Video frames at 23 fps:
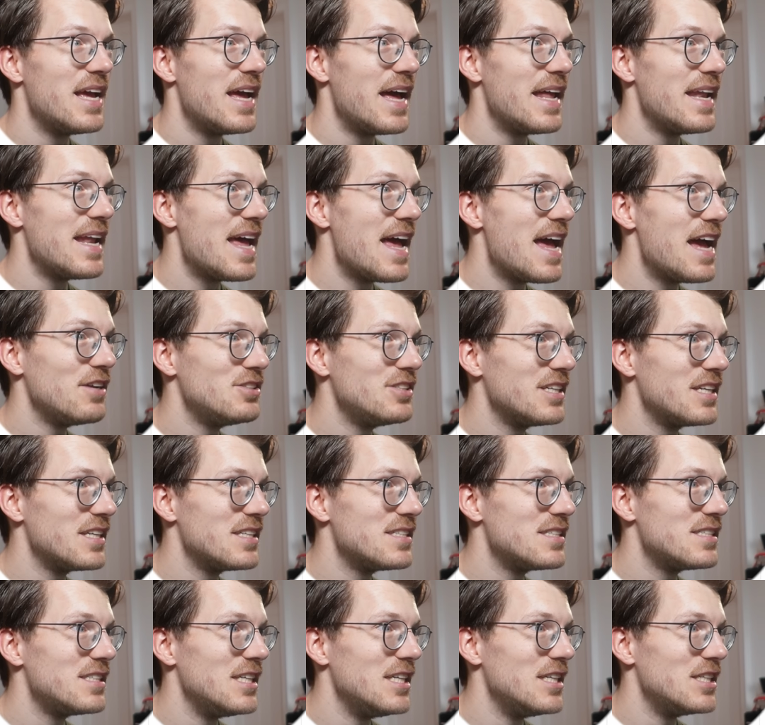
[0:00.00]
And as you can
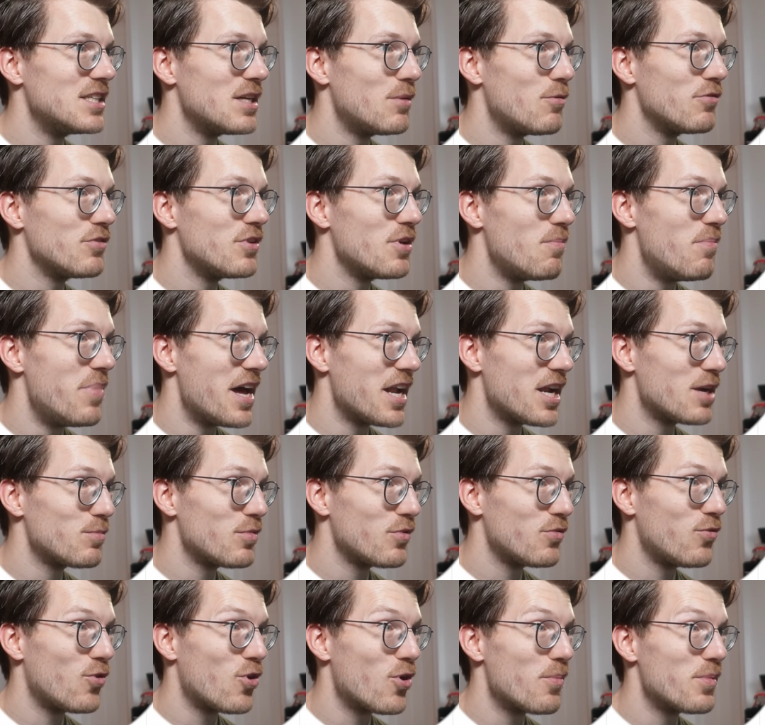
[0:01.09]
see, some of the better
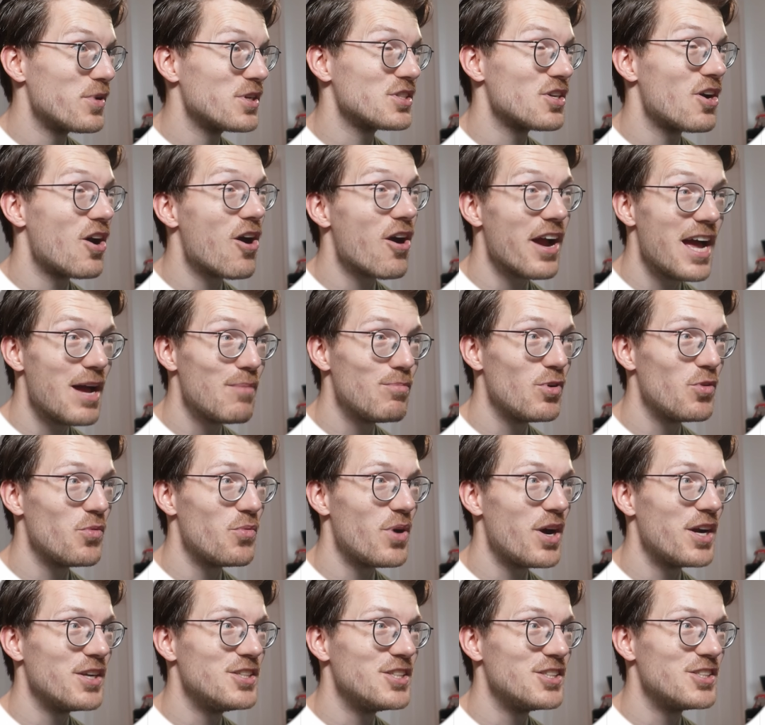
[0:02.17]
performers are Apple
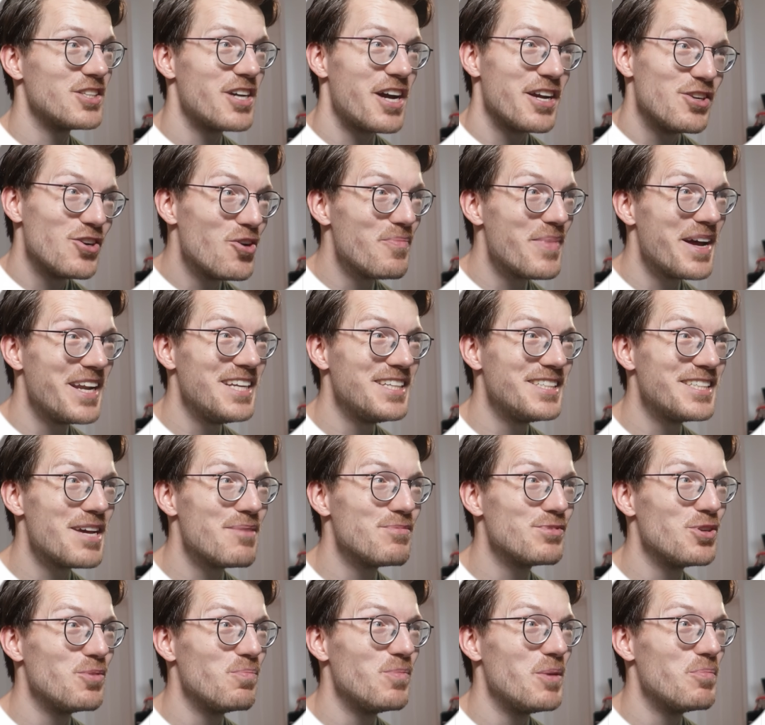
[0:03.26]
Watches. I know many
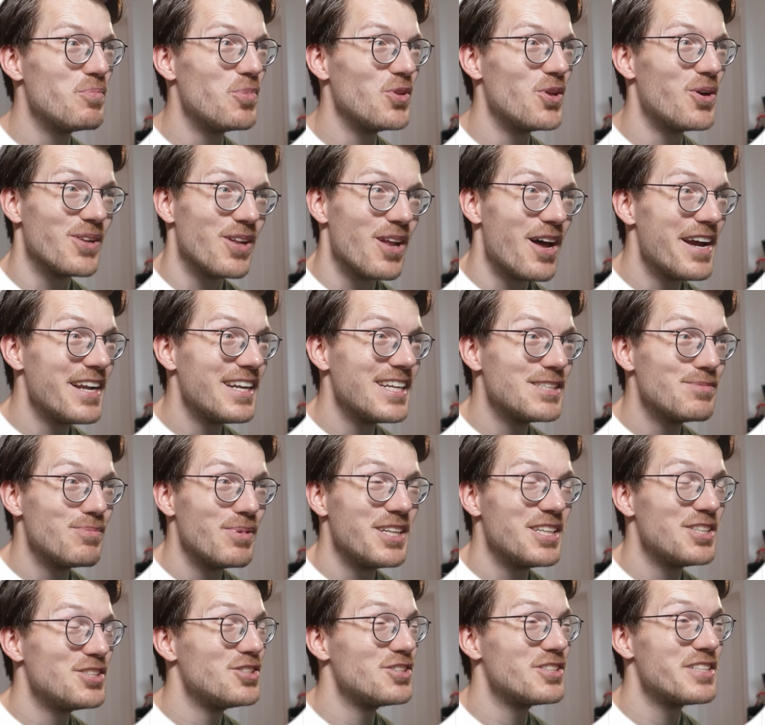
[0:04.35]
Samsung people don't like this, but
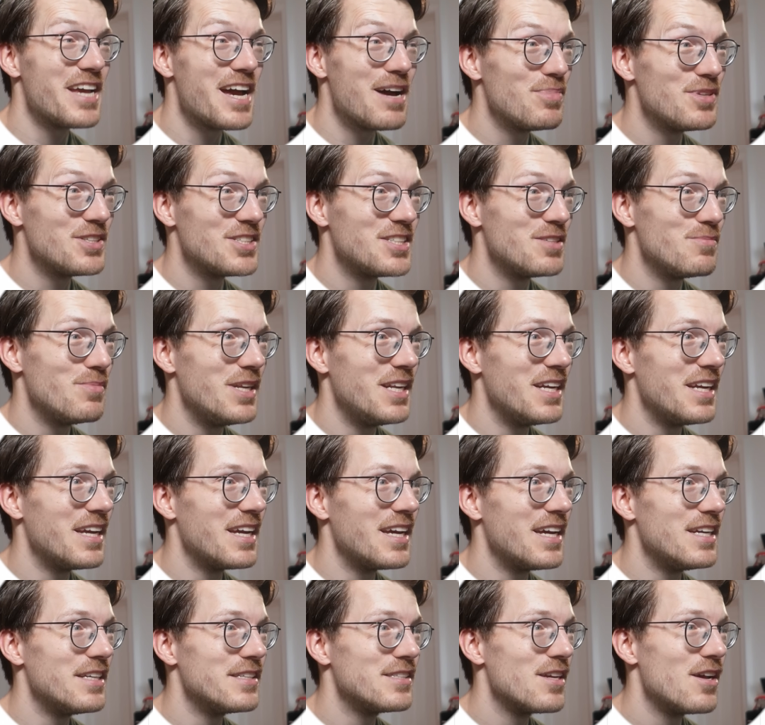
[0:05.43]
this just happens to be the
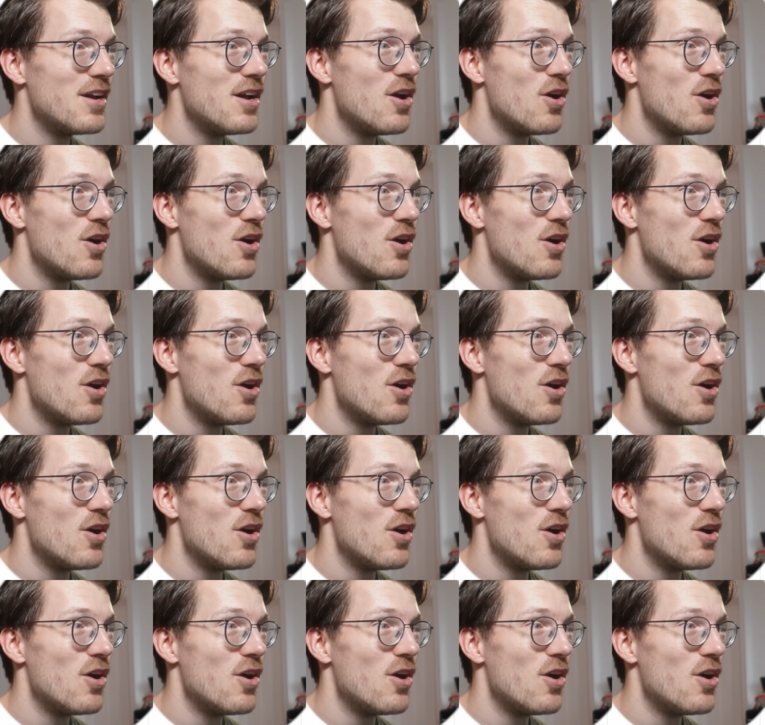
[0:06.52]
case.